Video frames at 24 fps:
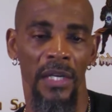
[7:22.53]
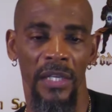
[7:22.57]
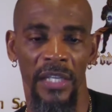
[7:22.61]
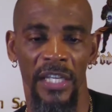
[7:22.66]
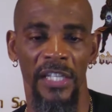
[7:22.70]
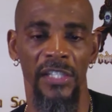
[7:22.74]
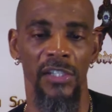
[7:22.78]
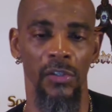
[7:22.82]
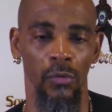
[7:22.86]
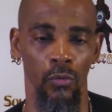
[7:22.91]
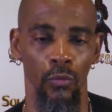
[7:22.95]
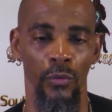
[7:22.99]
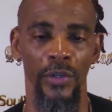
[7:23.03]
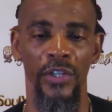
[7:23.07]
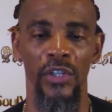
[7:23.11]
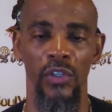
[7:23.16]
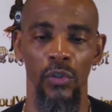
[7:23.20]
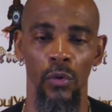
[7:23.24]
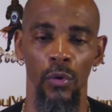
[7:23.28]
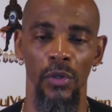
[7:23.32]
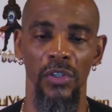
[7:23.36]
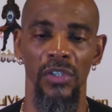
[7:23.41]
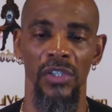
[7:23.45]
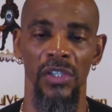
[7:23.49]
get some
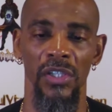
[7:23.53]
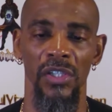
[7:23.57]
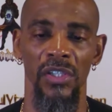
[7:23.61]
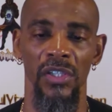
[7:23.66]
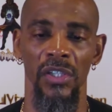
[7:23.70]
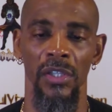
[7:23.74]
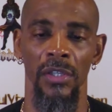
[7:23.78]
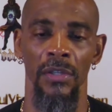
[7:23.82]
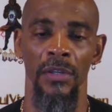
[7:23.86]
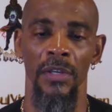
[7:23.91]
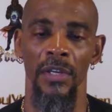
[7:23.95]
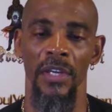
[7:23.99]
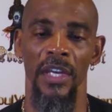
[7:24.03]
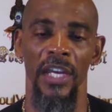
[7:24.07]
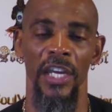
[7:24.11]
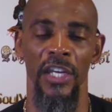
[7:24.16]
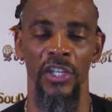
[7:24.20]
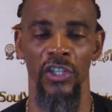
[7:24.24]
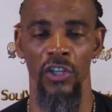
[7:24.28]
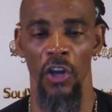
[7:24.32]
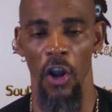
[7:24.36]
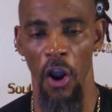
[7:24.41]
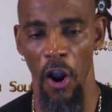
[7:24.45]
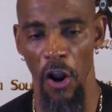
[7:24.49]
resources in your